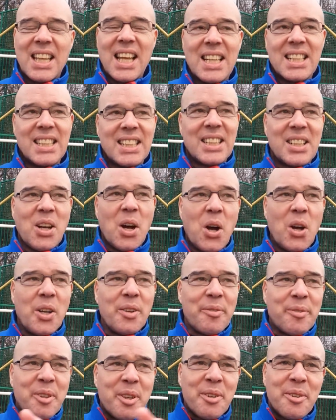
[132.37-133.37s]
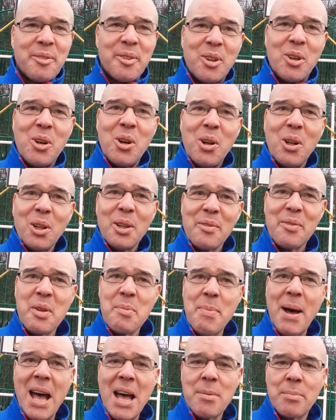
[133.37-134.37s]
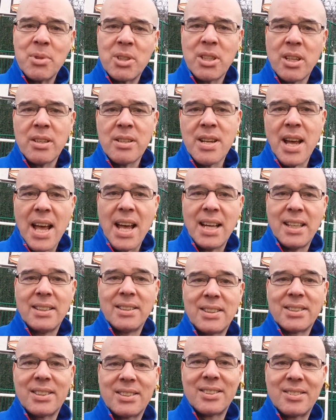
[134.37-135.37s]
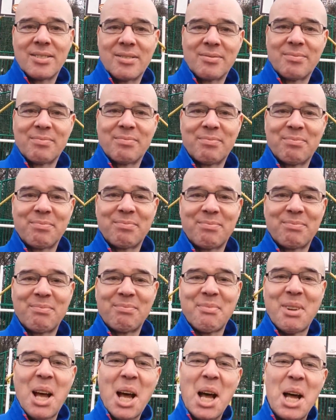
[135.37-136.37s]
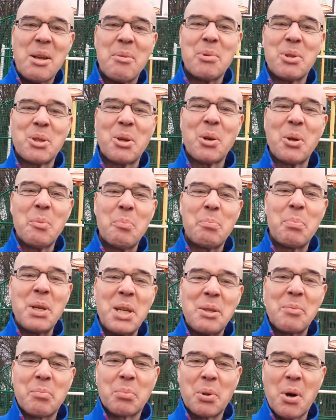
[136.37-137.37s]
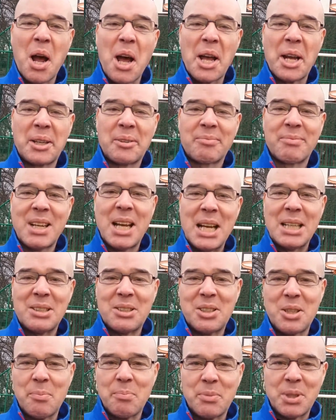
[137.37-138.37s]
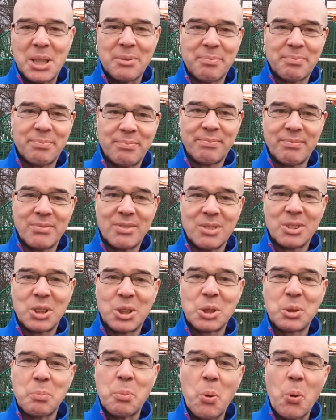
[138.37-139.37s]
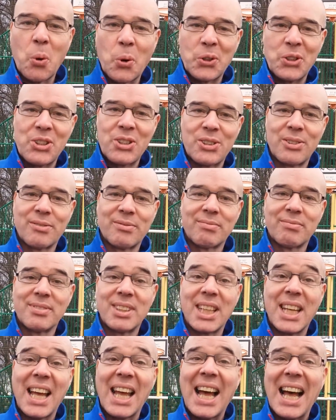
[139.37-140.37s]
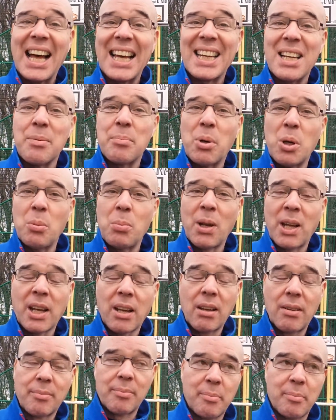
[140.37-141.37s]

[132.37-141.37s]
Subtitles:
That in front of all of the mums and dads, I was going to beat Brian at something, sports, and in public.